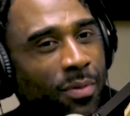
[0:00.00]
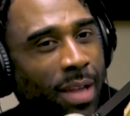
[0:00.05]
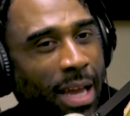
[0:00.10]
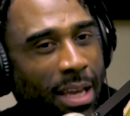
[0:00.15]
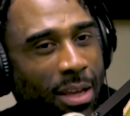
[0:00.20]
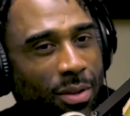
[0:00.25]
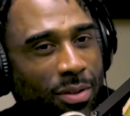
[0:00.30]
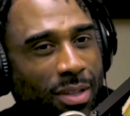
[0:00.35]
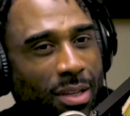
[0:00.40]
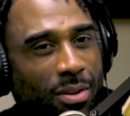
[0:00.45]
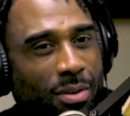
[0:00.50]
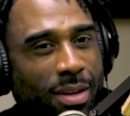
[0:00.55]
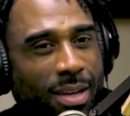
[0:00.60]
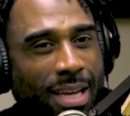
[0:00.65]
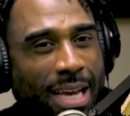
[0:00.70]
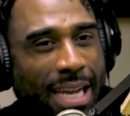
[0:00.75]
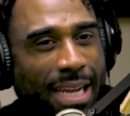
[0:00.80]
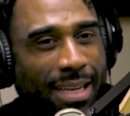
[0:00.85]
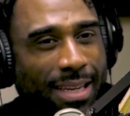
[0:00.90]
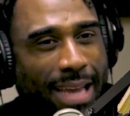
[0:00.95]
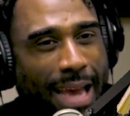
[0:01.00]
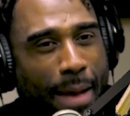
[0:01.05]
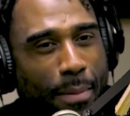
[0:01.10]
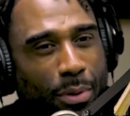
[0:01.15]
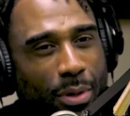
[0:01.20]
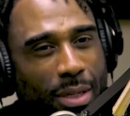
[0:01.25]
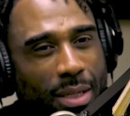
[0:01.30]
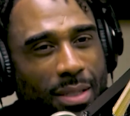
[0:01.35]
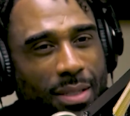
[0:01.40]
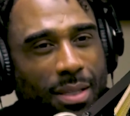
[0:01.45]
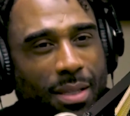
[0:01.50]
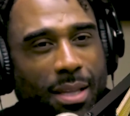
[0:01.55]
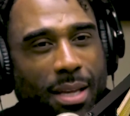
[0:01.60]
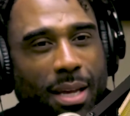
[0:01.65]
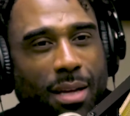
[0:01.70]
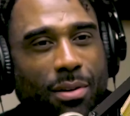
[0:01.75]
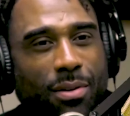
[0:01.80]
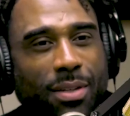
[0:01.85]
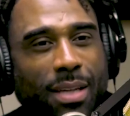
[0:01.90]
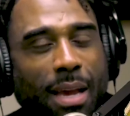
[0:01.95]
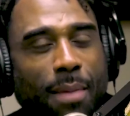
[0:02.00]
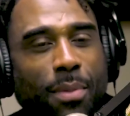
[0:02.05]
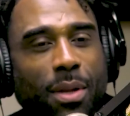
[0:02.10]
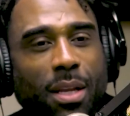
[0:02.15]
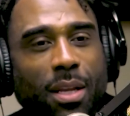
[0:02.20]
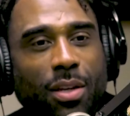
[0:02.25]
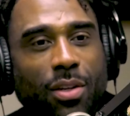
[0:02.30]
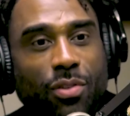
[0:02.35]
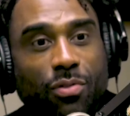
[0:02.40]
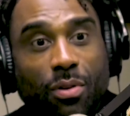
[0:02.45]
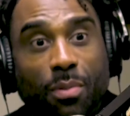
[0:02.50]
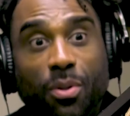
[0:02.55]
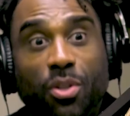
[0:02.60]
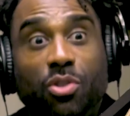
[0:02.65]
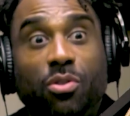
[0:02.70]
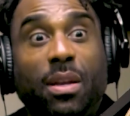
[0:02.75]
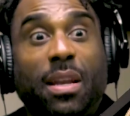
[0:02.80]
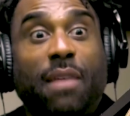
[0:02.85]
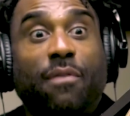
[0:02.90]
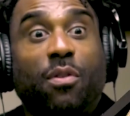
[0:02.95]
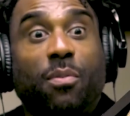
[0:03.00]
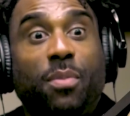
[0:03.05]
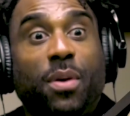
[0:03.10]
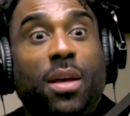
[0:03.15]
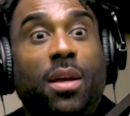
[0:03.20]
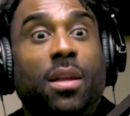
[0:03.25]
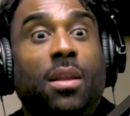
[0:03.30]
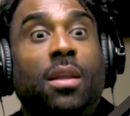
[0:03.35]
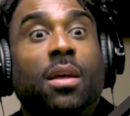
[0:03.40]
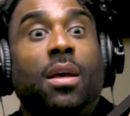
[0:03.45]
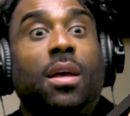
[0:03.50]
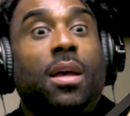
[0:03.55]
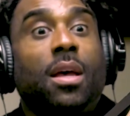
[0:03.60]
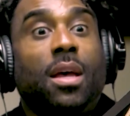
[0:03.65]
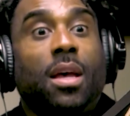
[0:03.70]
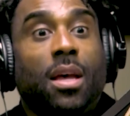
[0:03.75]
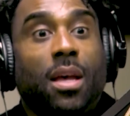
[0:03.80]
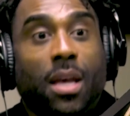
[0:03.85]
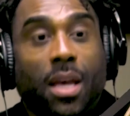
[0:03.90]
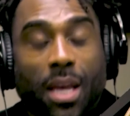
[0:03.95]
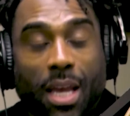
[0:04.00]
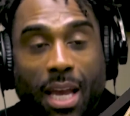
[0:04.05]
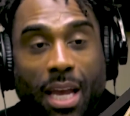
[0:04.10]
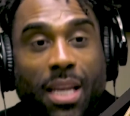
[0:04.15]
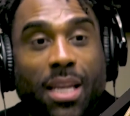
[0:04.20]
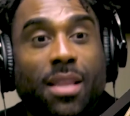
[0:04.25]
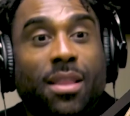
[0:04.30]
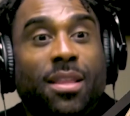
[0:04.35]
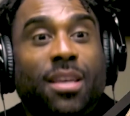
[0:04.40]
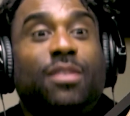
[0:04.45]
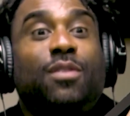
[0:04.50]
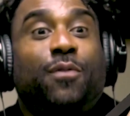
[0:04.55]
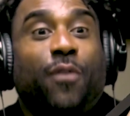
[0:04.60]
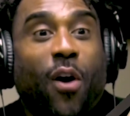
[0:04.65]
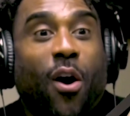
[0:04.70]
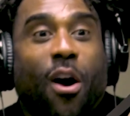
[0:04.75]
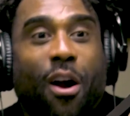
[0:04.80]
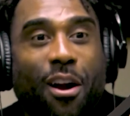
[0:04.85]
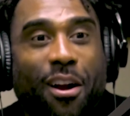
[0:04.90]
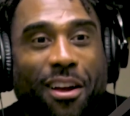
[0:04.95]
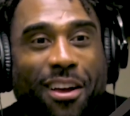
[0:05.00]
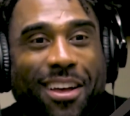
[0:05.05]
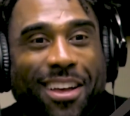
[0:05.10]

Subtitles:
like you said, you kind of dabbled into the entertainment industry, but you had never been in it this far.